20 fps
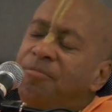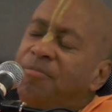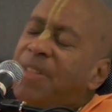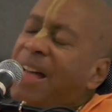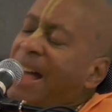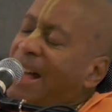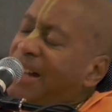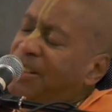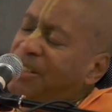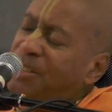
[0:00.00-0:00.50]

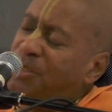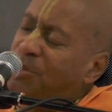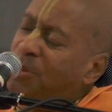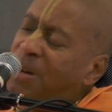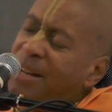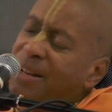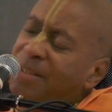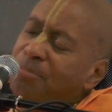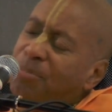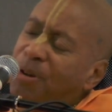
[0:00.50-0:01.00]
That is
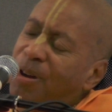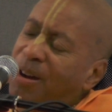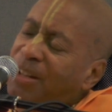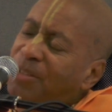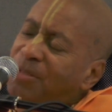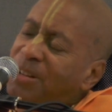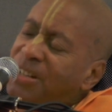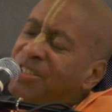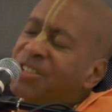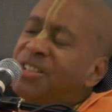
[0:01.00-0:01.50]
one part of
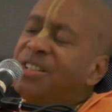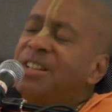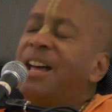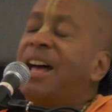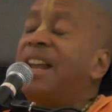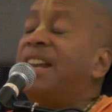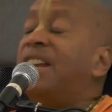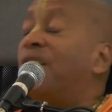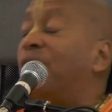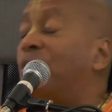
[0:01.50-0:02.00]
the reason,
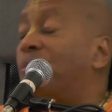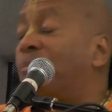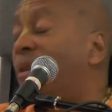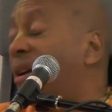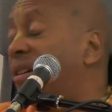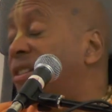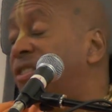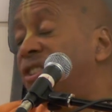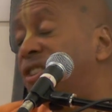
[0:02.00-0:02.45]
and the other part